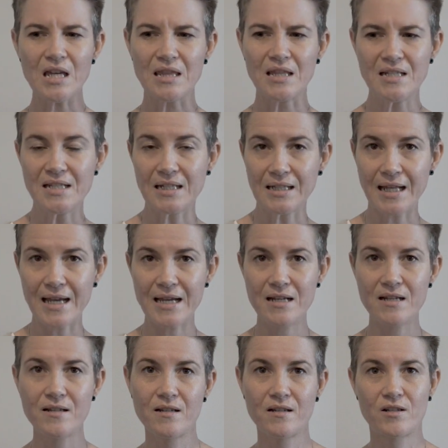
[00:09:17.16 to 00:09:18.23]
the
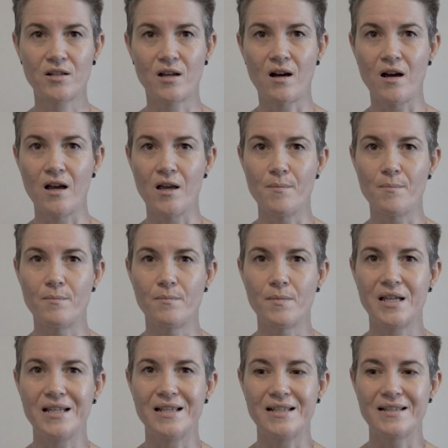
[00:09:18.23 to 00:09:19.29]
delay
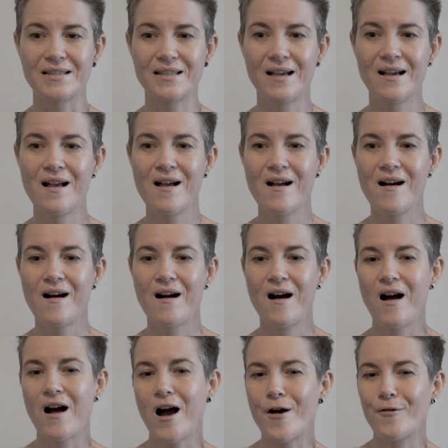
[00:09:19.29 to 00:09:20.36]
time is
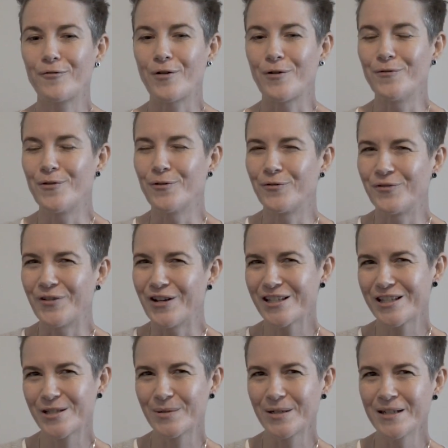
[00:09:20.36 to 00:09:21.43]
half of the
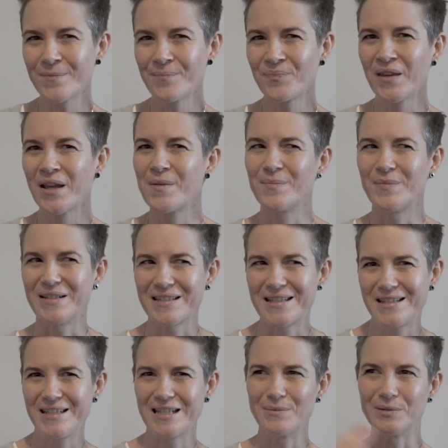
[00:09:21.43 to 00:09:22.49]
first one, but
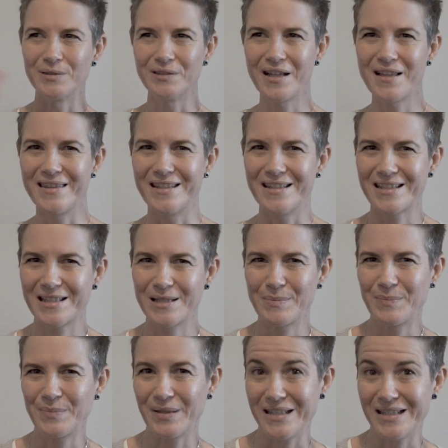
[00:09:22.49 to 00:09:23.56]
it's double the
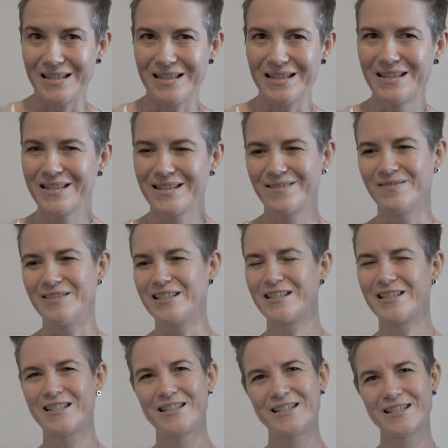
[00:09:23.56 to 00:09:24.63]
speed,
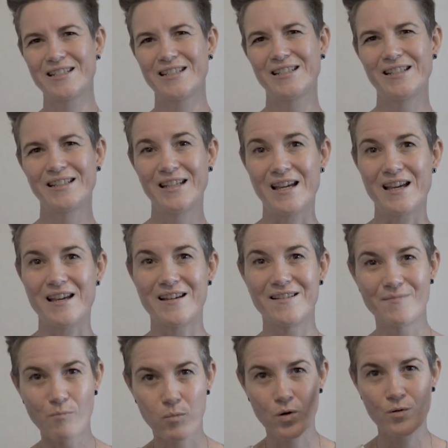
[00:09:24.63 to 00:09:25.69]
which, yeah,
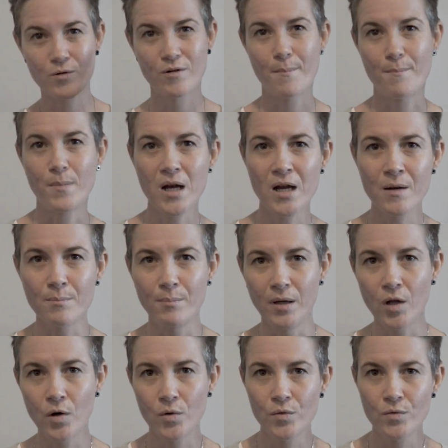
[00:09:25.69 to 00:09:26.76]
mind
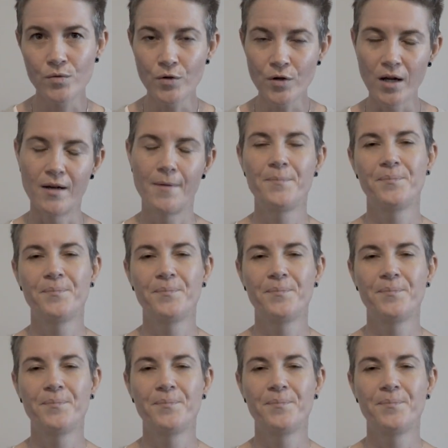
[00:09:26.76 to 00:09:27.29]
blown.